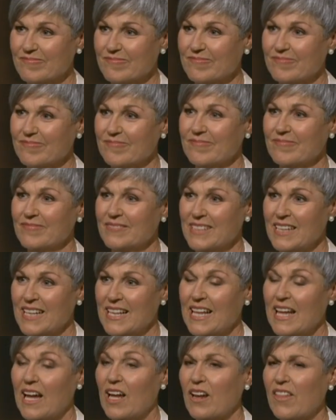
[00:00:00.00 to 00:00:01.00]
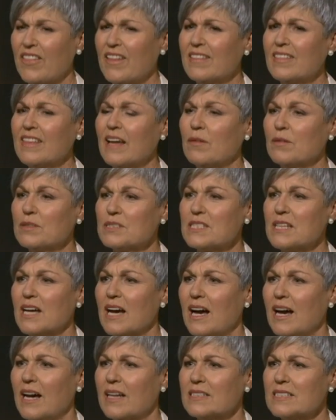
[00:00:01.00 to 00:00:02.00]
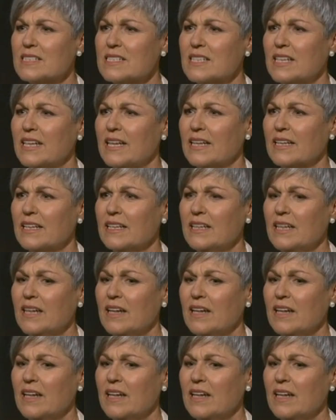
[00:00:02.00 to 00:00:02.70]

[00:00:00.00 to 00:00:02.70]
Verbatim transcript: Mm. And I think that was the hardest thing.